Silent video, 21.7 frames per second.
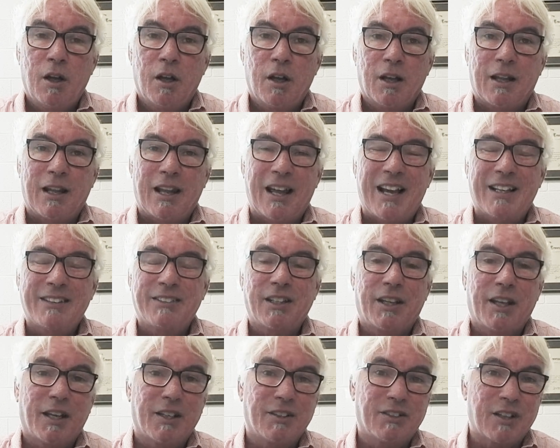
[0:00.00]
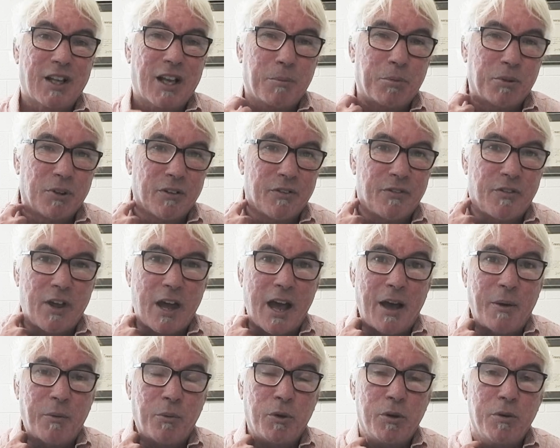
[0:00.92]
Classic example of
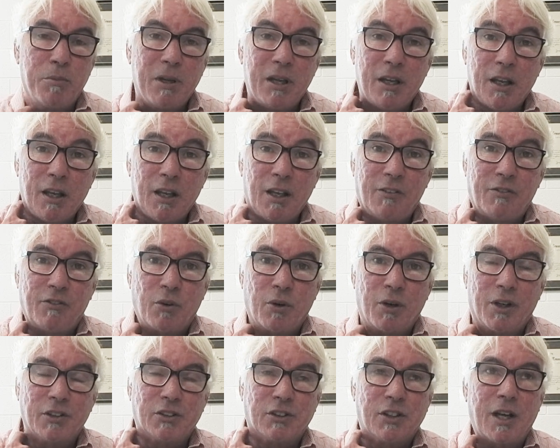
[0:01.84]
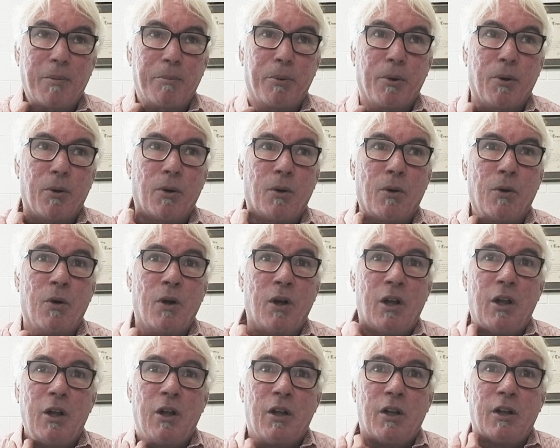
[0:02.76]
that would be, for example,
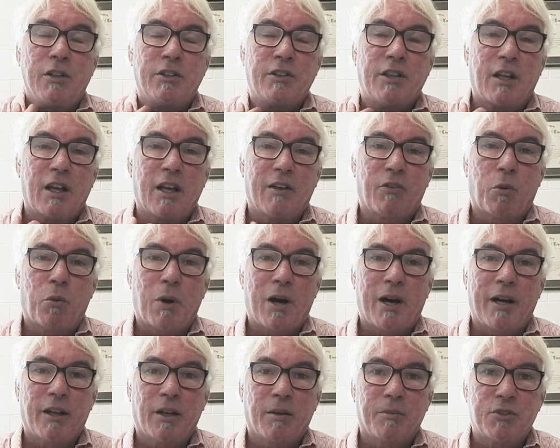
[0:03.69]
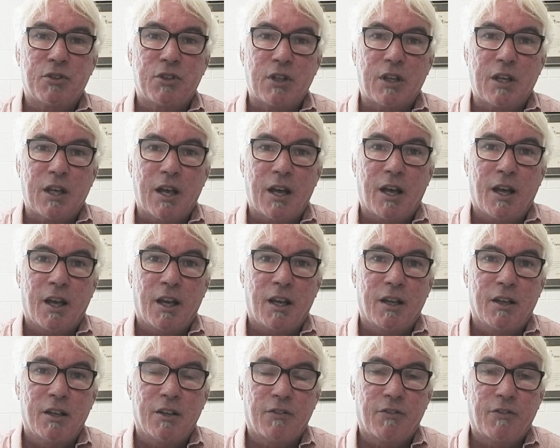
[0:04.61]
so you have a
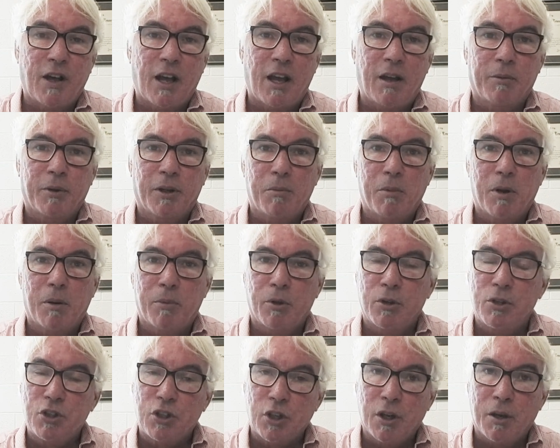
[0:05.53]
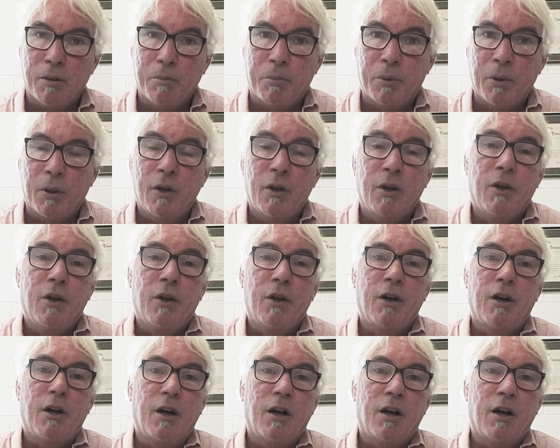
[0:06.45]
YMCA family membership
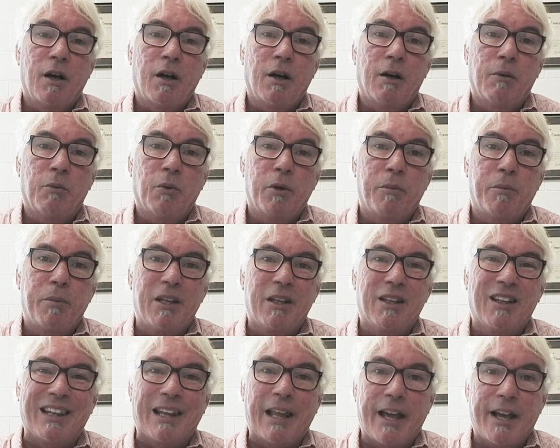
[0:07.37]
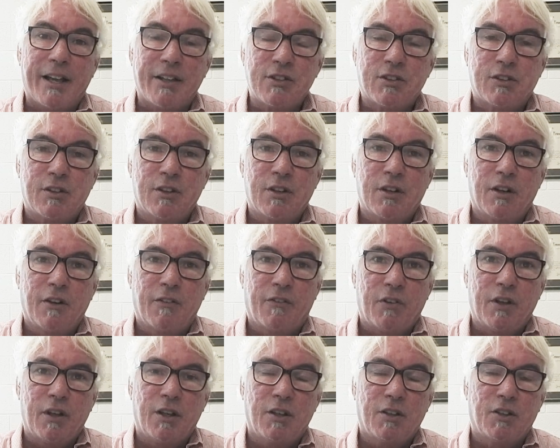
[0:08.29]
would be less than
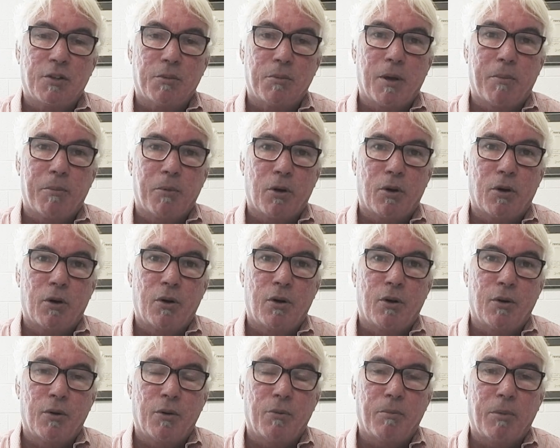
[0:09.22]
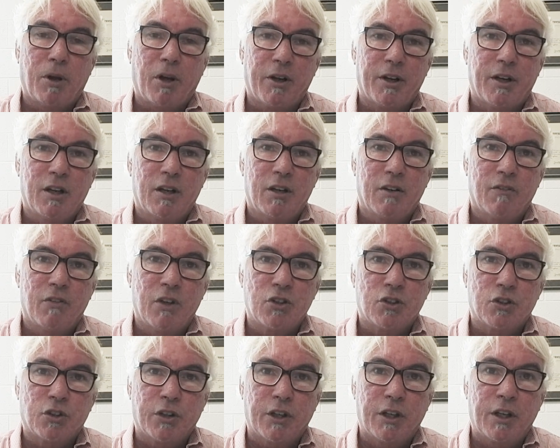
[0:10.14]
if each member bought it
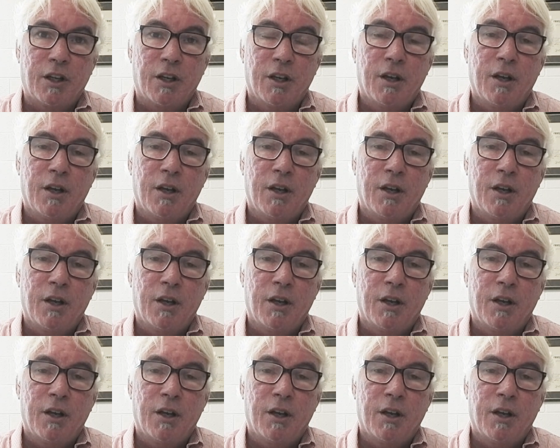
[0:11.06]
individually.